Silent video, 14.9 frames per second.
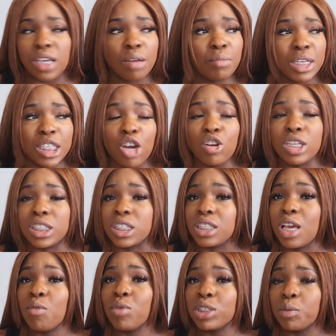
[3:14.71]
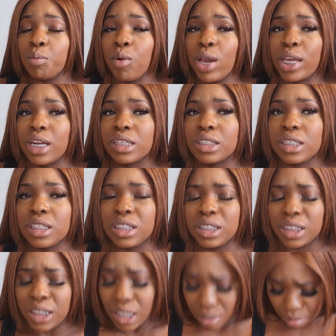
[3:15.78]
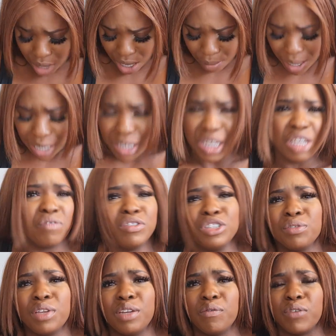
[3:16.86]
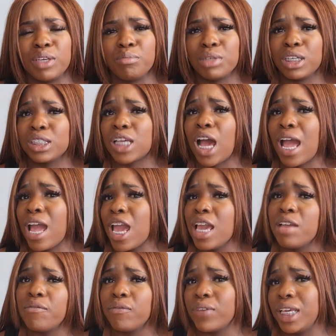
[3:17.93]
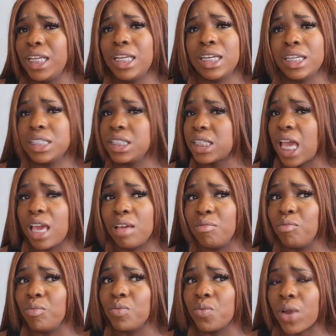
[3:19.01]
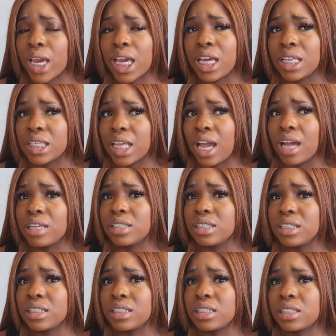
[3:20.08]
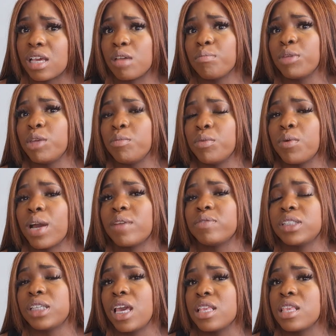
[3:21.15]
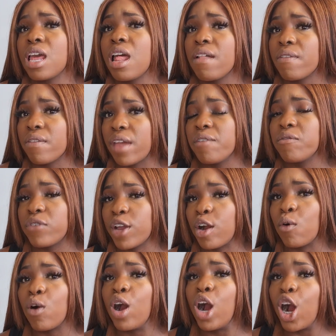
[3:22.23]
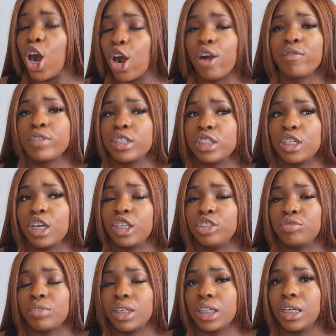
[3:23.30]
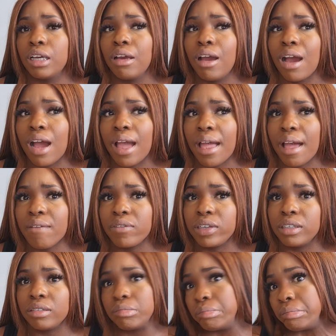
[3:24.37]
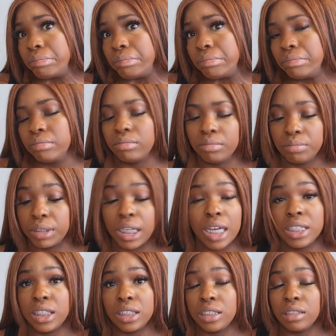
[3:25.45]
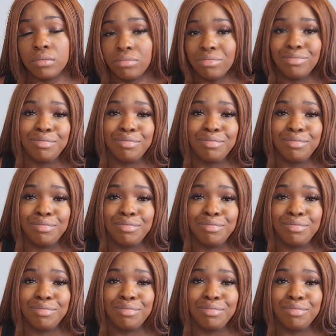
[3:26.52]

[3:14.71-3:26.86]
I mean, honestly, there was a point and I was thinking, did my man even do anything? Because I ain't feeling the same way that certain people have said they felt after surgery. I haven't, but I didn't.